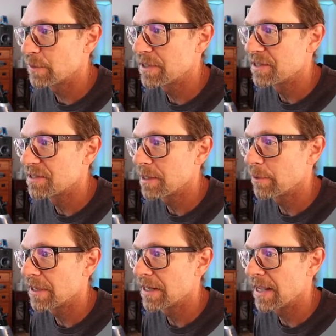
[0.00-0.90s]
Please
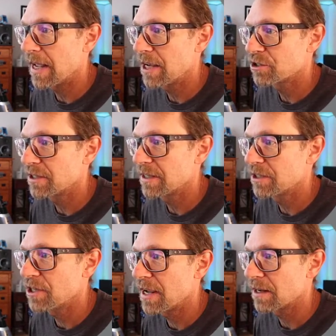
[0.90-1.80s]
disable any caching and
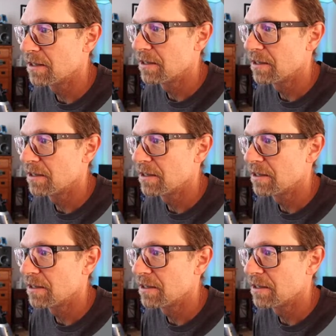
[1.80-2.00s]
check.